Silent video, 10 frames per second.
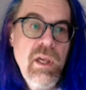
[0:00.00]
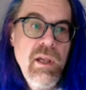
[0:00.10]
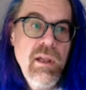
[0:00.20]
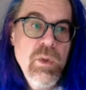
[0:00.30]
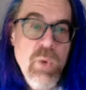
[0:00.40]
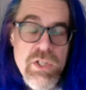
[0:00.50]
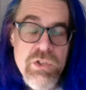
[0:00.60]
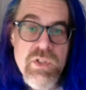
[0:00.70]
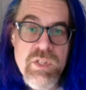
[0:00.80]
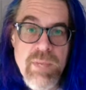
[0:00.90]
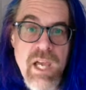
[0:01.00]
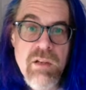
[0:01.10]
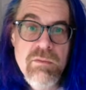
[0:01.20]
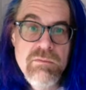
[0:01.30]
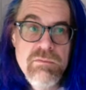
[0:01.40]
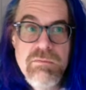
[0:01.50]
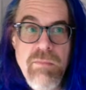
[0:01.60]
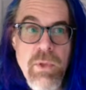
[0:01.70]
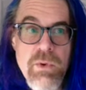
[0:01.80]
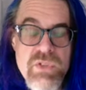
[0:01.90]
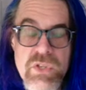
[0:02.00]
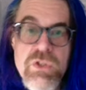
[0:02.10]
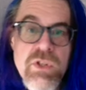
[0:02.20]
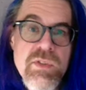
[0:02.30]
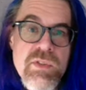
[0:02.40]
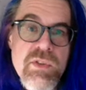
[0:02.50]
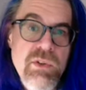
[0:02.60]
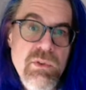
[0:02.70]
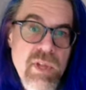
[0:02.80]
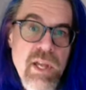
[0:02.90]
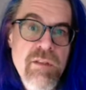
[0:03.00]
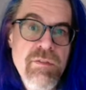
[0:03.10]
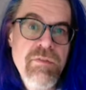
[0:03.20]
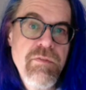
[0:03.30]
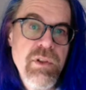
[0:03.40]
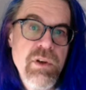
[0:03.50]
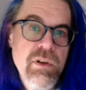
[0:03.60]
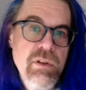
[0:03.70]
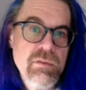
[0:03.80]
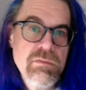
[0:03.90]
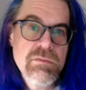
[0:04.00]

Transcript: questions about their decisions, their life, their